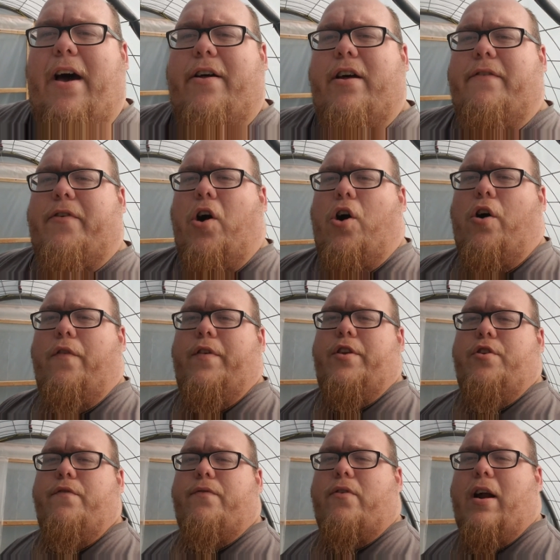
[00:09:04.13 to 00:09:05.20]
out of all
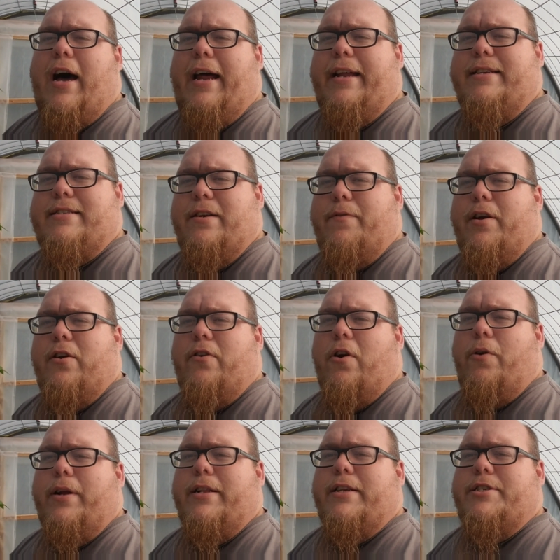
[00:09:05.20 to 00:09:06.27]
the new varieties that we're
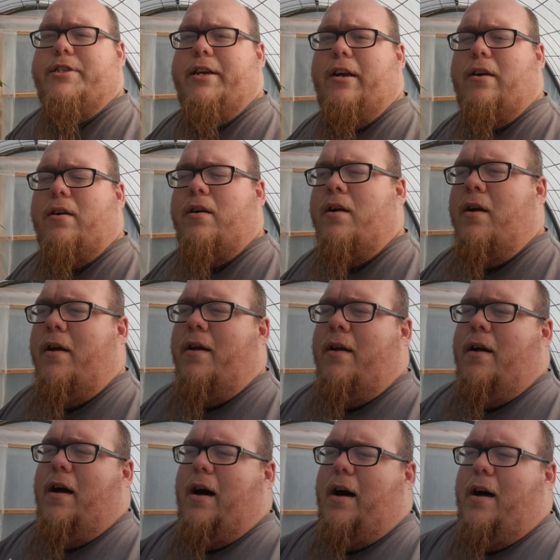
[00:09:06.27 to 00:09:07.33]
growing this year.
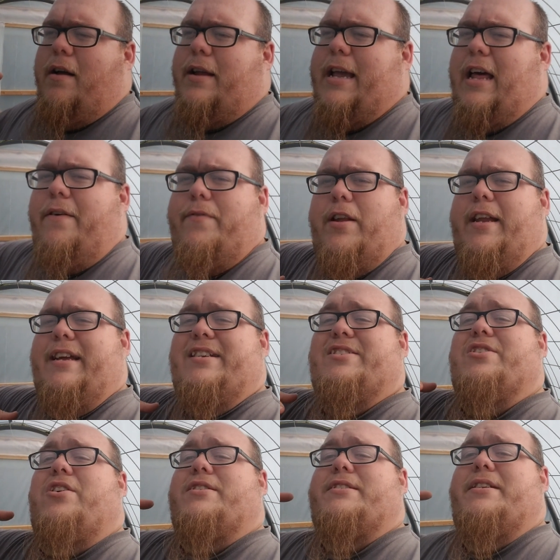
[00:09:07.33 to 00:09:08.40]
Kind of an
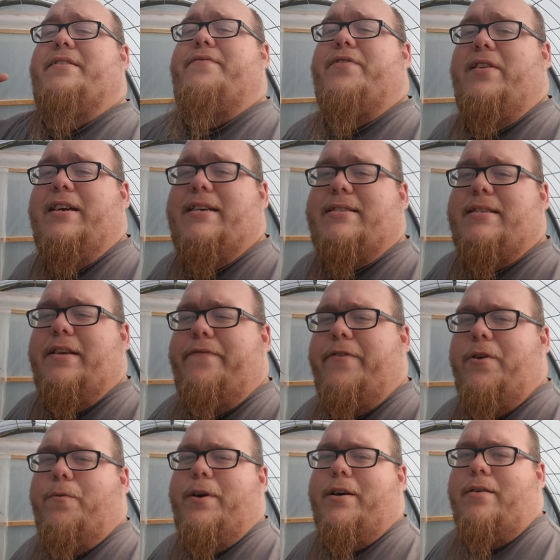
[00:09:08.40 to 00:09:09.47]
exhaustive list,
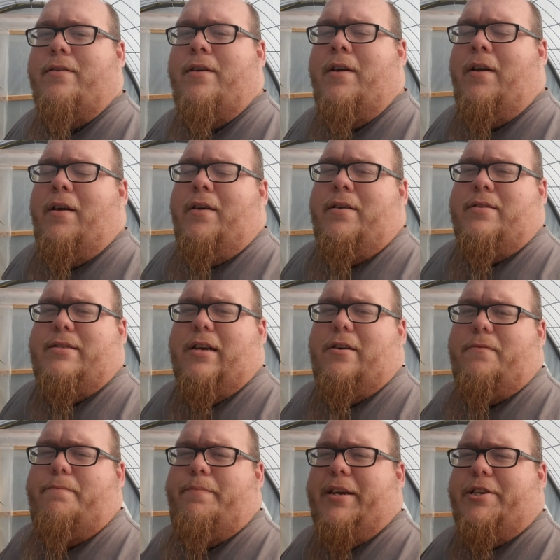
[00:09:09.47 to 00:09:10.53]
if you will.
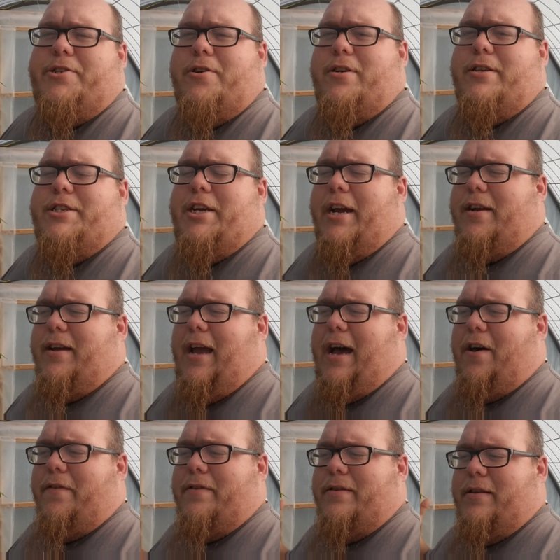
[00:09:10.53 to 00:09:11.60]
So be sure to check
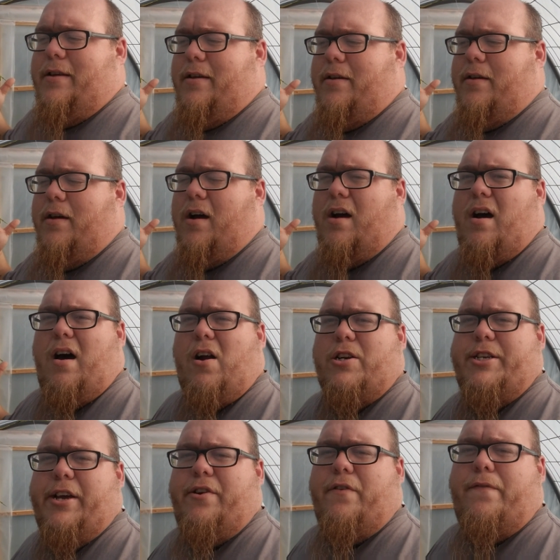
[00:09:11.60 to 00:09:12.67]
out
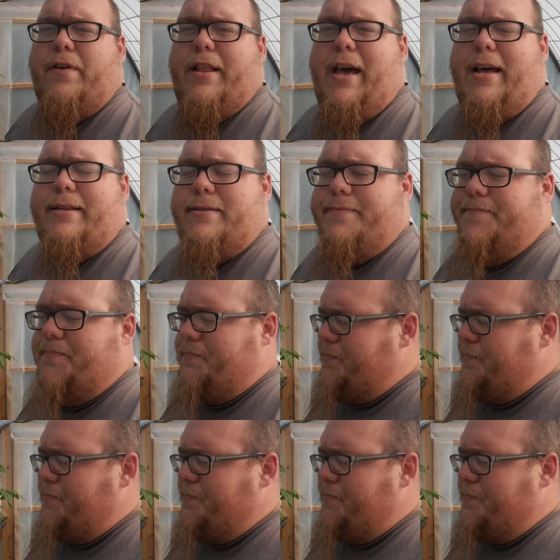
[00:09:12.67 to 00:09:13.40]
our channel for that.